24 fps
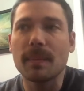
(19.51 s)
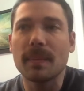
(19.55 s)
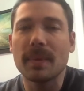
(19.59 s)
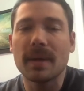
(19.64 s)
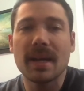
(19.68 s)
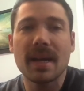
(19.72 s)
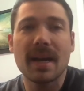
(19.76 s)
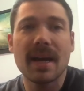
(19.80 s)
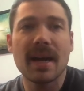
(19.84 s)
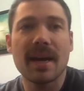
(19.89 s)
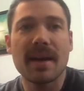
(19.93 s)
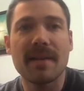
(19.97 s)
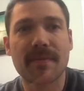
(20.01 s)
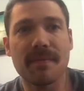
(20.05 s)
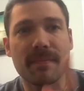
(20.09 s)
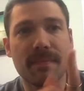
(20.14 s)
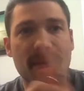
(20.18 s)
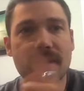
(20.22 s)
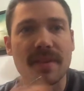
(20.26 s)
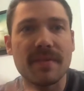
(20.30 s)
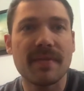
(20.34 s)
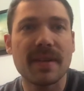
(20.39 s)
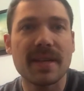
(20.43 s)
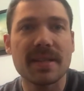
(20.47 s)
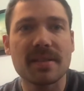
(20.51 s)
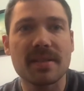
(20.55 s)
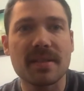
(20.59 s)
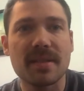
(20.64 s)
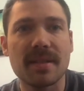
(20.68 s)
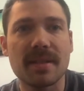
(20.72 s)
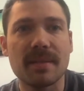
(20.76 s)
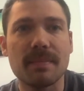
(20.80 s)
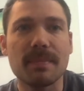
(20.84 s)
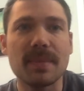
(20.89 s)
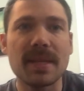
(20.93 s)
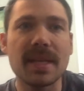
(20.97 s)
but I've
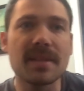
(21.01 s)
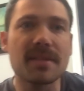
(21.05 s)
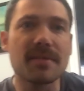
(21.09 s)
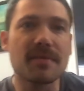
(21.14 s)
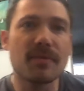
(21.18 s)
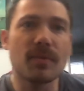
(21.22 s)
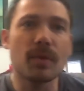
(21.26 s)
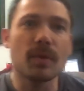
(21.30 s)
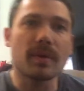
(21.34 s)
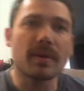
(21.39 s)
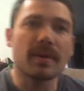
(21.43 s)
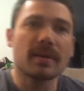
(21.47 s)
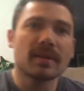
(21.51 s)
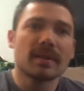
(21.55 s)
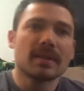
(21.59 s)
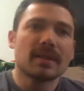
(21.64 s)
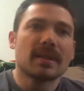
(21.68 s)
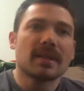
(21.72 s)
invested in PS4.